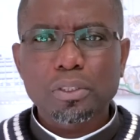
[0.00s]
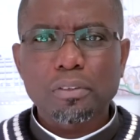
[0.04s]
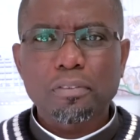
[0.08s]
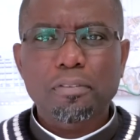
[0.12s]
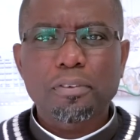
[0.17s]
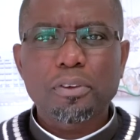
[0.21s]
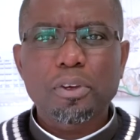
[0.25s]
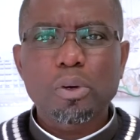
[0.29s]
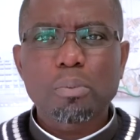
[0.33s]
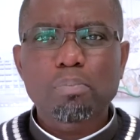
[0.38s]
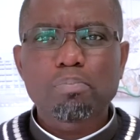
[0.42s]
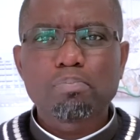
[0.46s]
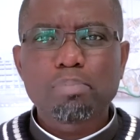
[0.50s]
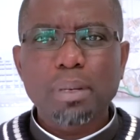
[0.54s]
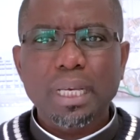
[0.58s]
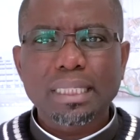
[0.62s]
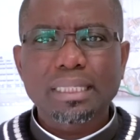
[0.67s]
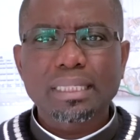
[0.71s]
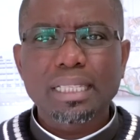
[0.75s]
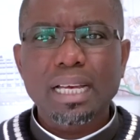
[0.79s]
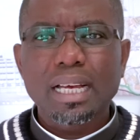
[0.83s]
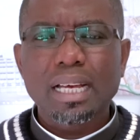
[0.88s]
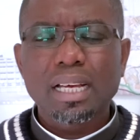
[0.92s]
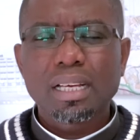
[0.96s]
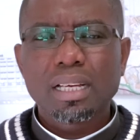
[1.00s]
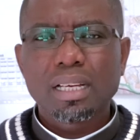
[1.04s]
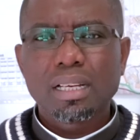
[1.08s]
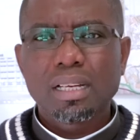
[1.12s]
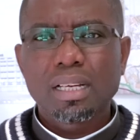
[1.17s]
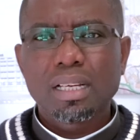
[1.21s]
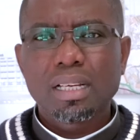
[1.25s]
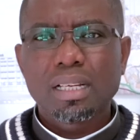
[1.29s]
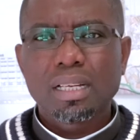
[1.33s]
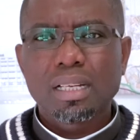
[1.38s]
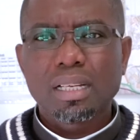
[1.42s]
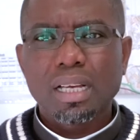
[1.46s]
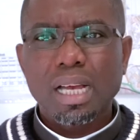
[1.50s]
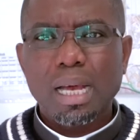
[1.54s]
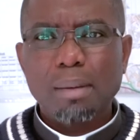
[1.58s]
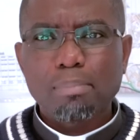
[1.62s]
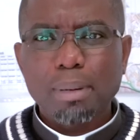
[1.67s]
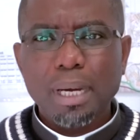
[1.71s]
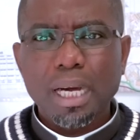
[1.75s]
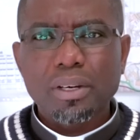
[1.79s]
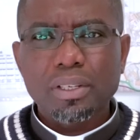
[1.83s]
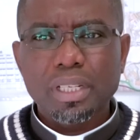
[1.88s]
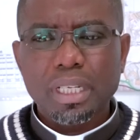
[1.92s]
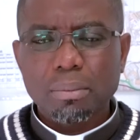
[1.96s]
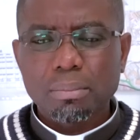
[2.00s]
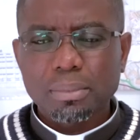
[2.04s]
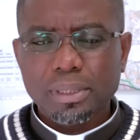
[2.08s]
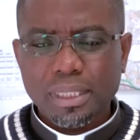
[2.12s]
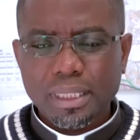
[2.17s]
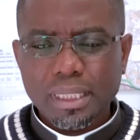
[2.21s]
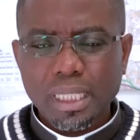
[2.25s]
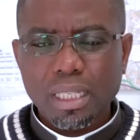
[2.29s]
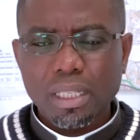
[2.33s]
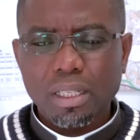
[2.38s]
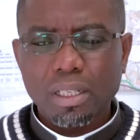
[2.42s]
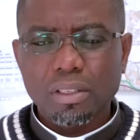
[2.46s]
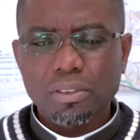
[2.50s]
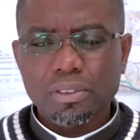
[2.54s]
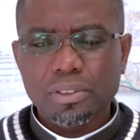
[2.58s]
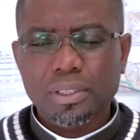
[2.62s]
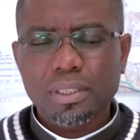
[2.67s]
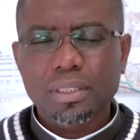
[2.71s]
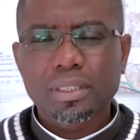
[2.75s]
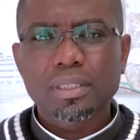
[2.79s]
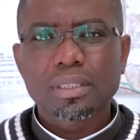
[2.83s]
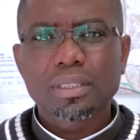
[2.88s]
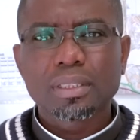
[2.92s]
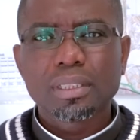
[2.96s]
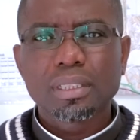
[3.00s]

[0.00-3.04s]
feel better about themselves,